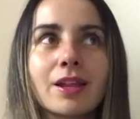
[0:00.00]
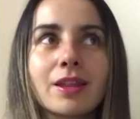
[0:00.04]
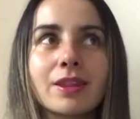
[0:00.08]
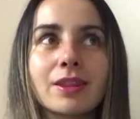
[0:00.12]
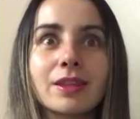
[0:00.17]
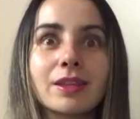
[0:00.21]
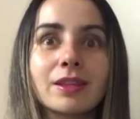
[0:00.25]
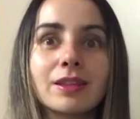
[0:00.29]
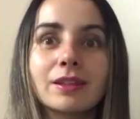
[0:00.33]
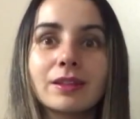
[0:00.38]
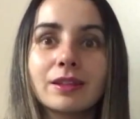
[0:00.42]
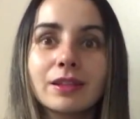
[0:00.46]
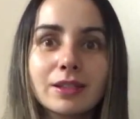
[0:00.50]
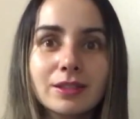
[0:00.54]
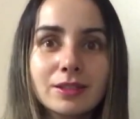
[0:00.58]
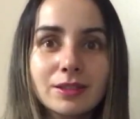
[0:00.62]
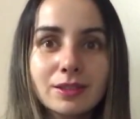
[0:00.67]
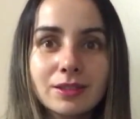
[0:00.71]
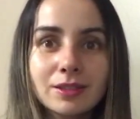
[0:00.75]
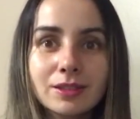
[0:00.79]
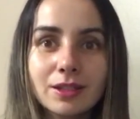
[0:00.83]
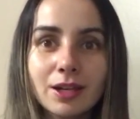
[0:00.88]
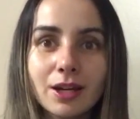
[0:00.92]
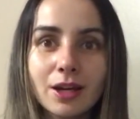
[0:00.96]
the
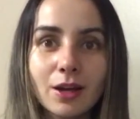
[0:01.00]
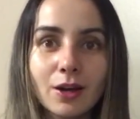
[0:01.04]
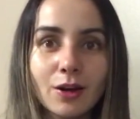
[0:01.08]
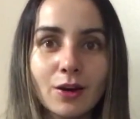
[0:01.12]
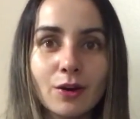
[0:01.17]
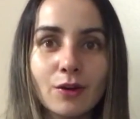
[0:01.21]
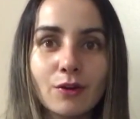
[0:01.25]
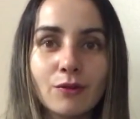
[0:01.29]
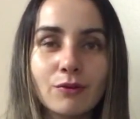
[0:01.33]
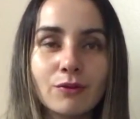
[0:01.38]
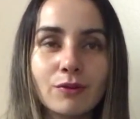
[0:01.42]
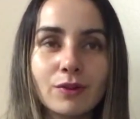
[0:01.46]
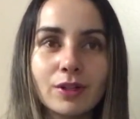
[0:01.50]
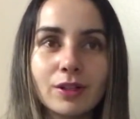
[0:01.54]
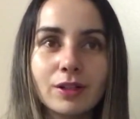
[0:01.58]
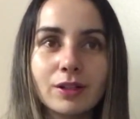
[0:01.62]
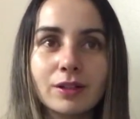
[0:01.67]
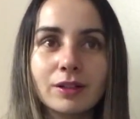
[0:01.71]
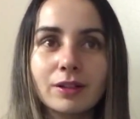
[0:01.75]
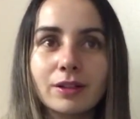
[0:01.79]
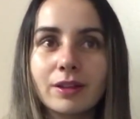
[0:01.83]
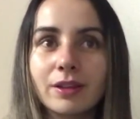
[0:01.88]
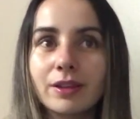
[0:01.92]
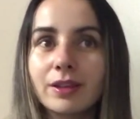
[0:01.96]
list of
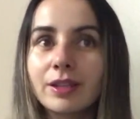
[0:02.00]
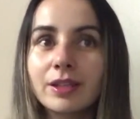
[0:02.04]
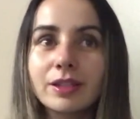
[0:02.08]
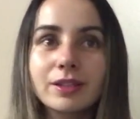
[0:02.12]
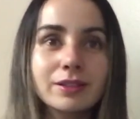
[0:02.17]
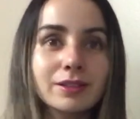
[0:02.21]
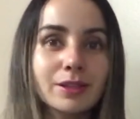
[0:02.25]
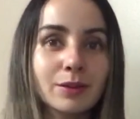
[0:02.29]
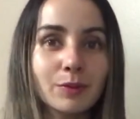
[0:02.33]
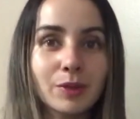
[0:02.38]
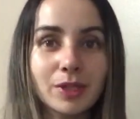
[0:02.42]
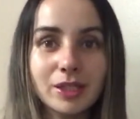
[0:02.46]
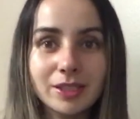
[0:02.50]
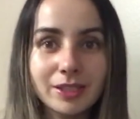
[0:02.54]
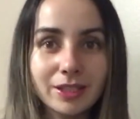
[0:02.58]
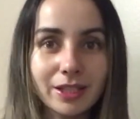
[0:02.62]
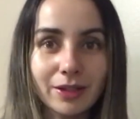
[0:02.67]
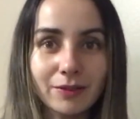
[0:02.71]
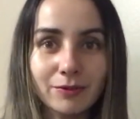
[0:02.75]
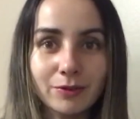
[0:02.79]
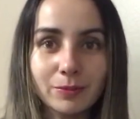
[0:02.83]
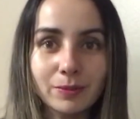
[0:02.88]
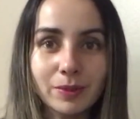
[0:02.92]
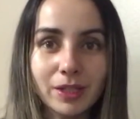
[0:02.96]
things I want to
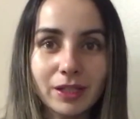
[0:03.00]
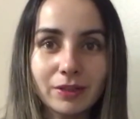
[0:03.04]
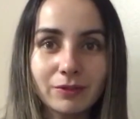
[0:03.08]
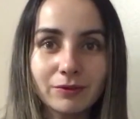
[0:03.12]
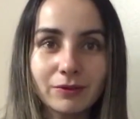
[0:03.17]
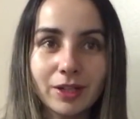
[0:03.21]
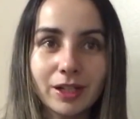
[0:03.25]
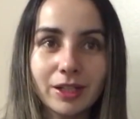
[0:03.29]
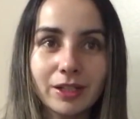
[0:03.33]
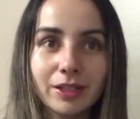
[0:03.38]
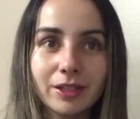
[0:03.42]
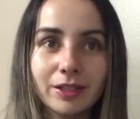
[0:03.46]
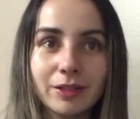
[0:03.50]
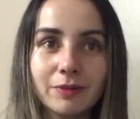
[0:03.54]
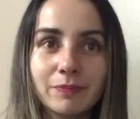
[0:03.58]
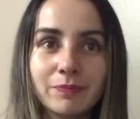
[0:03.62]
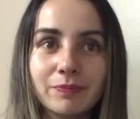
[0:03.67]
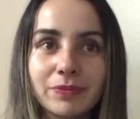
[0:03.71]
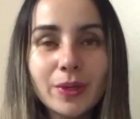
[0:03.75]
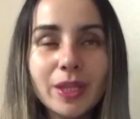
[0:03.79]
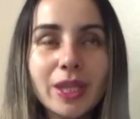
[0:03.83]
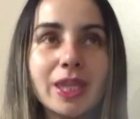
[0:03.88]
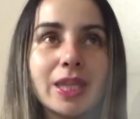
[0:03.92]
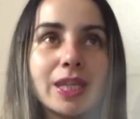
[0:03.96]
get for Black Friday.
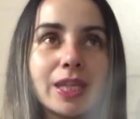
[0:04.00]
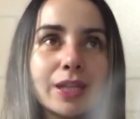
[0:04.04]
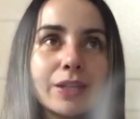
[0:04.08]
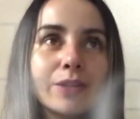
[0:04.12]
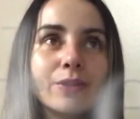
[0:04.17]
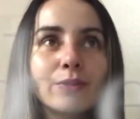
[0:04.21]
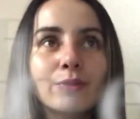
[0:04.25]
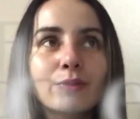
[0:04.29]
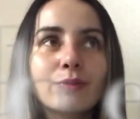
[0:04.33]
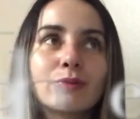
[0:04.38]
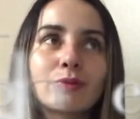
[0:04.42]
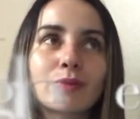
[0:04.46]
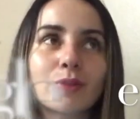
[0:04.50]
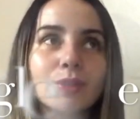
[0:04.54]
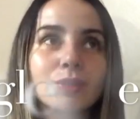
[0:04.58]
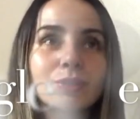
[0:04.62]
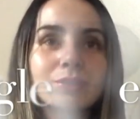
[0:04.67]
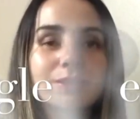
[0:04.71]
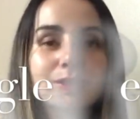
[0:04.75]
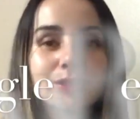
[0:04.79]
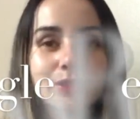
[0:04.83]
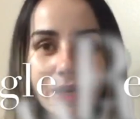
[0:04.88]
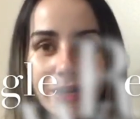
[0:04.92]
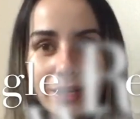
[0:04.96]
The
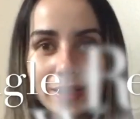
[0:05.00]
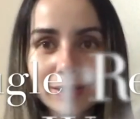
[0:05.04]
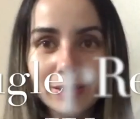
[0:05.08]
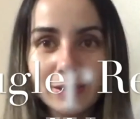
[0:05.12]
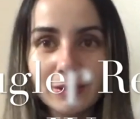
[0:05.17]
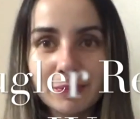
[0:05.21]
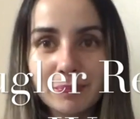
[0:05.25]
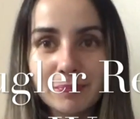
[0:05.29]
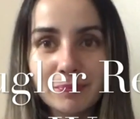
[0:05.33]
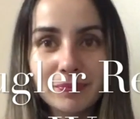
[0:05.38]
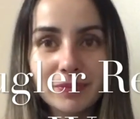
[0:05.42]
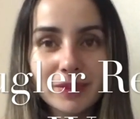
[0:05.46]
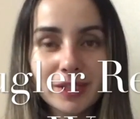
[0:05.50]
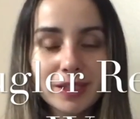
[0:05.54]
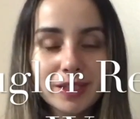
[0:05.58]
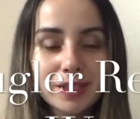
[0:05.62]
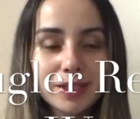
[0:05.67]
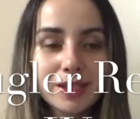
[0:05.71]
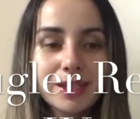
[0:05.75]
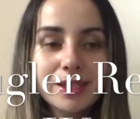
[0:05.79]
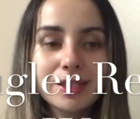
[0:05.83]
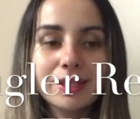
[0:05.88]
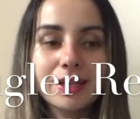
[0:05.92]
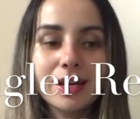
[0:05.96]
first item
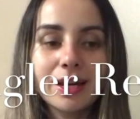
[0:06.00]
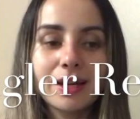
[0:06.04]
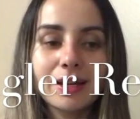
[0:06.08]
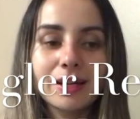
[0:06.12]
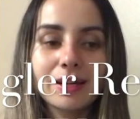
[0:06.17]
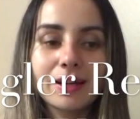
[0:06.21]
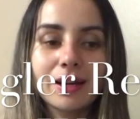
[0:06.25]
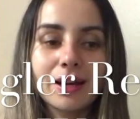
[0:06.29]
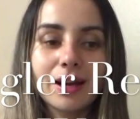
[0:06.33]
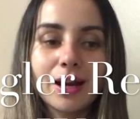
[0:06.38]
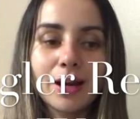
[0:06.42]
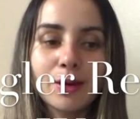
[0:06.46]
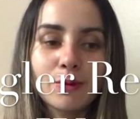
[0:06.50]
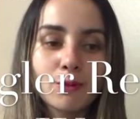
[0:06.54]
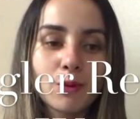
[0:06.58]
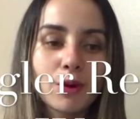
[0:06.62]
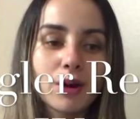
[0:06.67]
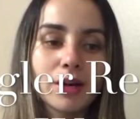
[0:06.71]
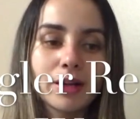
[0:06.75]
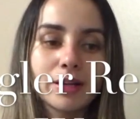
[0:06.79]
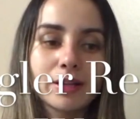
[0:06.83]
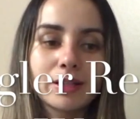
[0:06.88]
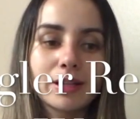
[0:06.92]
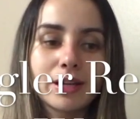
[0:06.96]
that I
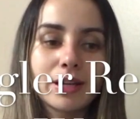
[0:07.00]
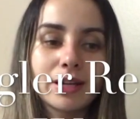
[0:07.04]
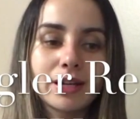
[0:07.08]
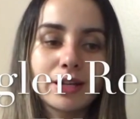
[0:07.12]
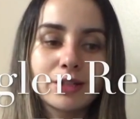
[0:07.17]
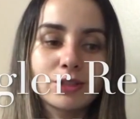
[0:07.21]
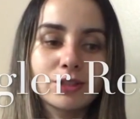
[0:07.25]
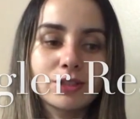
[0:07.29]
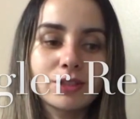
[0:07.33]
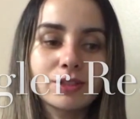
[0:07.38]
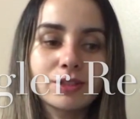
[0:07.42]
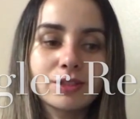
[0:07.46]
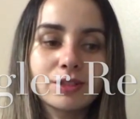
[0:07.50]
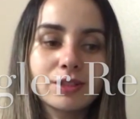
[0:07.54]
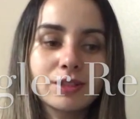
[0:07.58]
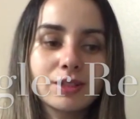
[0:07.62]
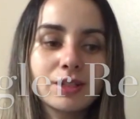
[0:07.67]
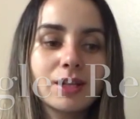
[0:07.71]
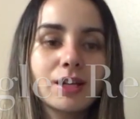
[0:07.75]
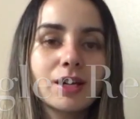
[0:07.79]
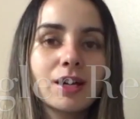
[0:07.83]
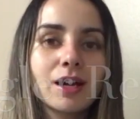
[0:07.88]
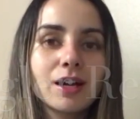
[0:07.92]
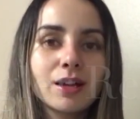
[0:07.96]
want, and
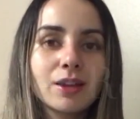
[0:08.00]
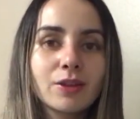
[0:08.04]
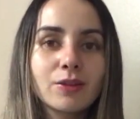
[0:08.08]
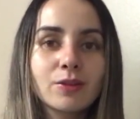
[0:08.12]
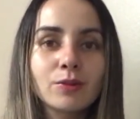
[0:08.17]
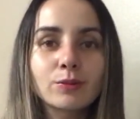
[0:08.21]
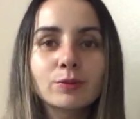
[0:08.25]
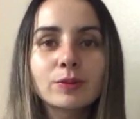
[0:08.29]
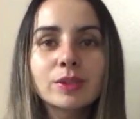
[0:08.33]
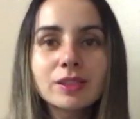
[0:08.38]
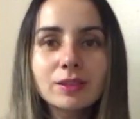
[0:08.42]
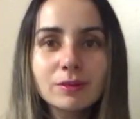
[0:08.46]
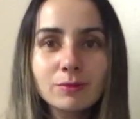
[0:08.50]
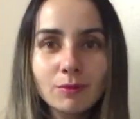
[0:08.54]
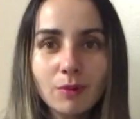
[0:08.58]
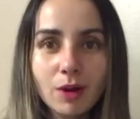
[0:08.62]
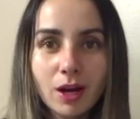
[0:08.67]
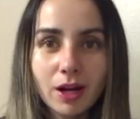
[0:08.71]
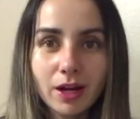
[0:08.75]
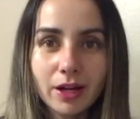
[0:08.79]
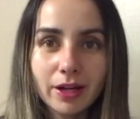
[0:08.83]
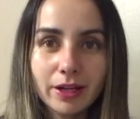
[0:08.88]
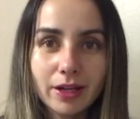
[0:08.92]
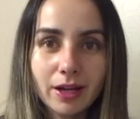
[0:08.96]
the reason
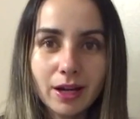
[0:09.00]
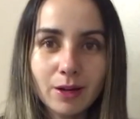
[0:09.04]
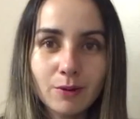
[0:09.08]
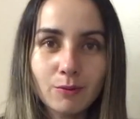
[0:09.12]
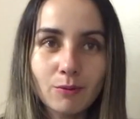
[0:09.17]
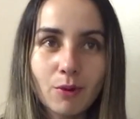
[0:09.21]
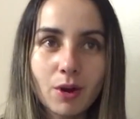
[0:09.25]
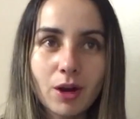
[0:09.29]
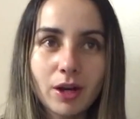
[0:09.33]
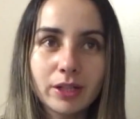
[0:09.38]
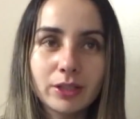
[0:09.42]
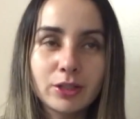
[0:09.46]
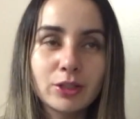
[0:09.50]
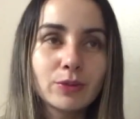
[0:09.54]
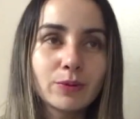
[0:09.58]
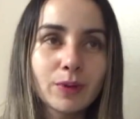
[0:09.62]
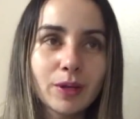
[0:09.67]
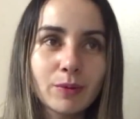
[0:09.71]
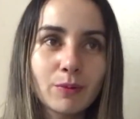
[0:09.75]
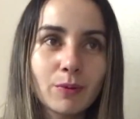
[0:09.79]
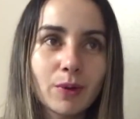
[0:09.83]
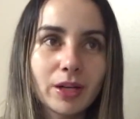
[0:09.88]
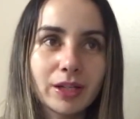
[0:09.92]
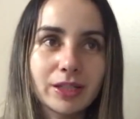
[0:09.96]
why I knew
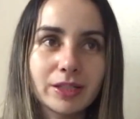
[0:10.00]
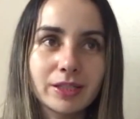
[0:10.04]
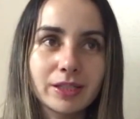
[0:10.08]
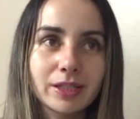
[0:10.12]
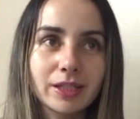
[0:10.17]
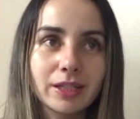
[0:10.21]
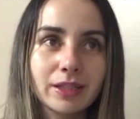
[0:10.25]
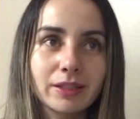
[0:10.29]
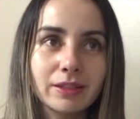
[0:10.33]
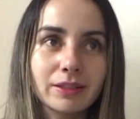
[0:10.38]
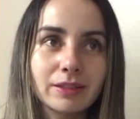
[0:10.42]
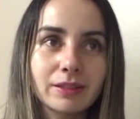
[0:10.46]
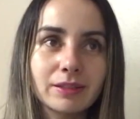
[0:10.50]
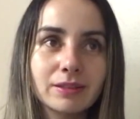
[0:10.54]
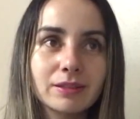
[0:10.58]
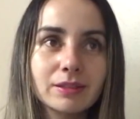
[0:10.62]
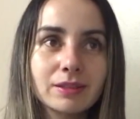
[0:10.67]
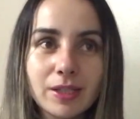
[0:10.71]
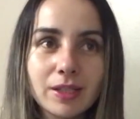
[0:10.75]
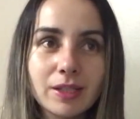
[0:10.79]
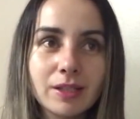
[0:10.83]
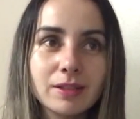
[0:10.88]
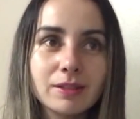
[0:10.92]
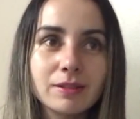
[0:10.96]
I wanted to get this
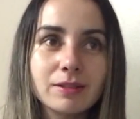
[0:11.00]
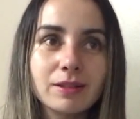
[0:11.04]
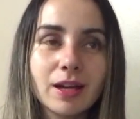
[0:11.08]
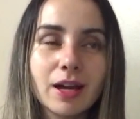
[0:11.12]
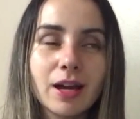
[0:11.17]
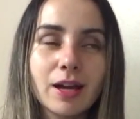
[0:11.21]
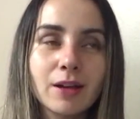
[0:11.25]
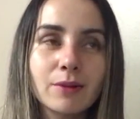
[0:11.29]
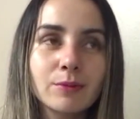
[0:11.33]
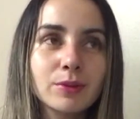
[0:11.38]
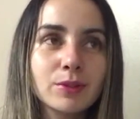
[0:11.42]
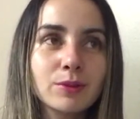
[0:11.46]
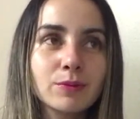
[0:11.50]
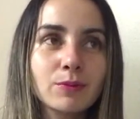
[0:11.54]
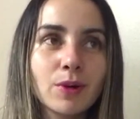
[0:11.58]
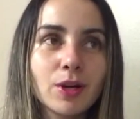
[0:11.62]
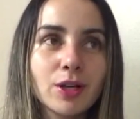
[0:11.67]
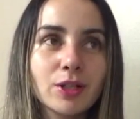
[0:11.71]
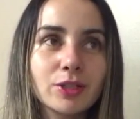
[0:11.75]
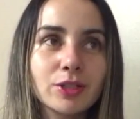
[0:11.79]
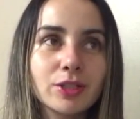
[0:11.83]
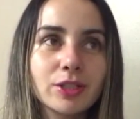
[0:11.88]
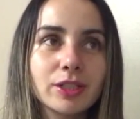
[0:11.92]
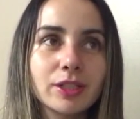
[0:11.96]
because I was
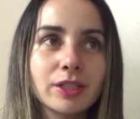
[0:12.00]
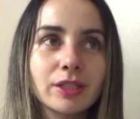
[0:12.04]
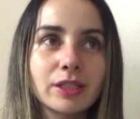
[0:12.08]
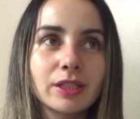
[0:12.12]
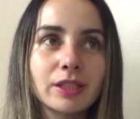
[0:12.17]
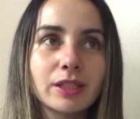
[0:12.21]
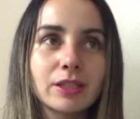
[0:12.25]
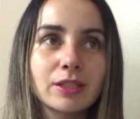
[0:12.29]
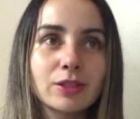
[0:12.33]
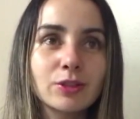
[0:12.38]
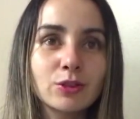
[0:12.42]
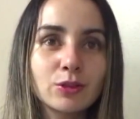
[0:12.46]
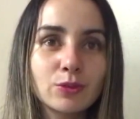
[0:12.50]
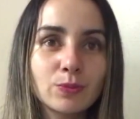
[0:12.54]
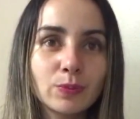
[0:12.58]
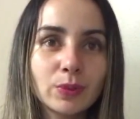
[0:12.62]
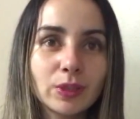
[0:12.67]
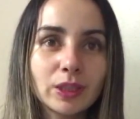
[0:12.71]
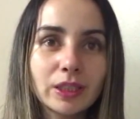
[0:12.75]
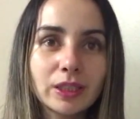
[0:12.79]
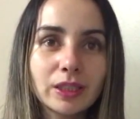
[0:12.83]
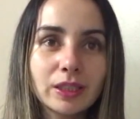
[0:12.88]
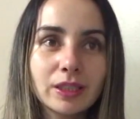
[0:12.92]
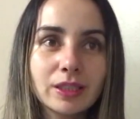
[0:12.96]
watching the
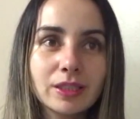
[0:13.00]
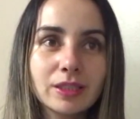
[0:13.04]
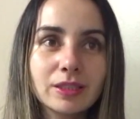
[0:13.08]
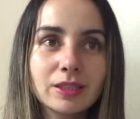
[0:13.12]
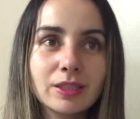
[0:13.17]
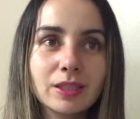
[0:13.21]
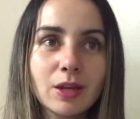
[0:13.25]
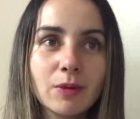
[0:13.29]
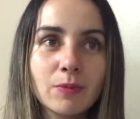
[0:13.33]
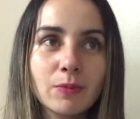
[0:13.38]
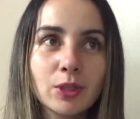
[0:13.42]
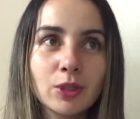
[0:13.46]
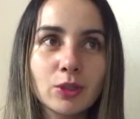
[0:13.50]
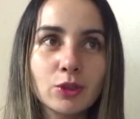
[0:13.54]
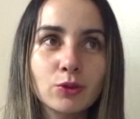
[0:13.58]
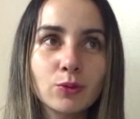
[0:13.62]
Spring Summer